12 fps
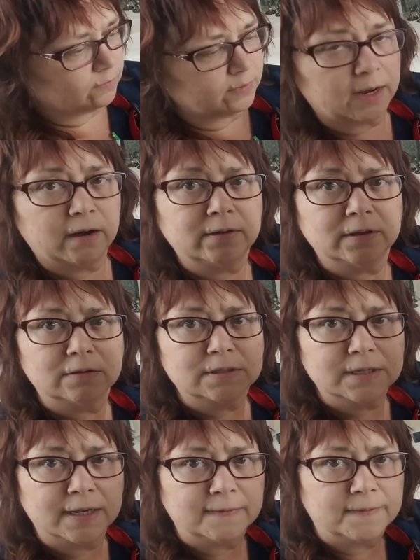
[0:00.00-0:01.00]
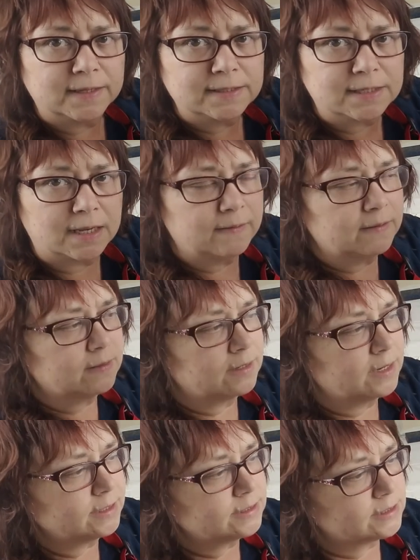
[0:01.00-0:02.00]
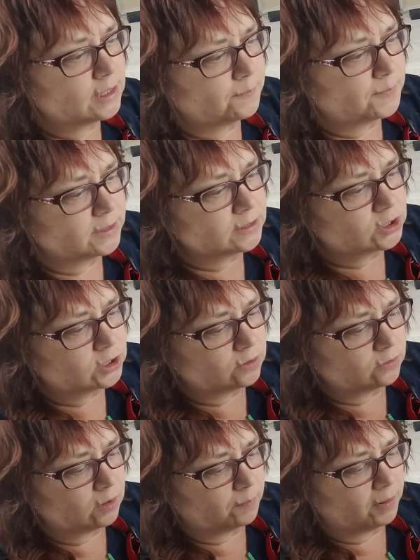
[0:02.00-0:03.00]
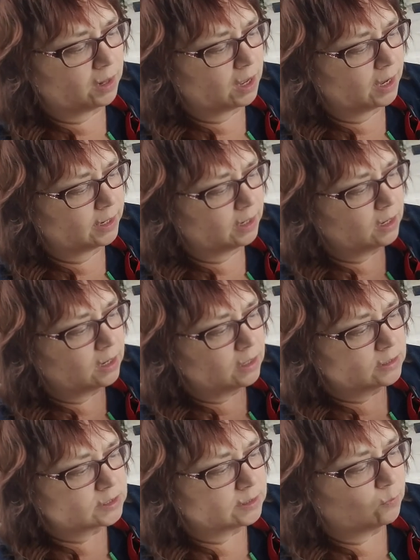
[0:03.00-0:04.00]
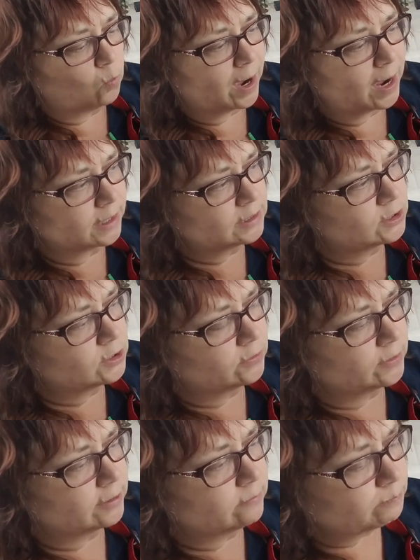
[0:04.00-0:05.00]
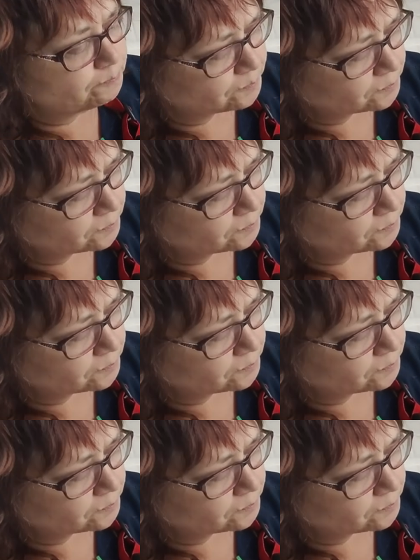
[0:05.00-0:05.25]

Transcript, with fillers: now it looks like this, and then the next step is to apply some wax to it.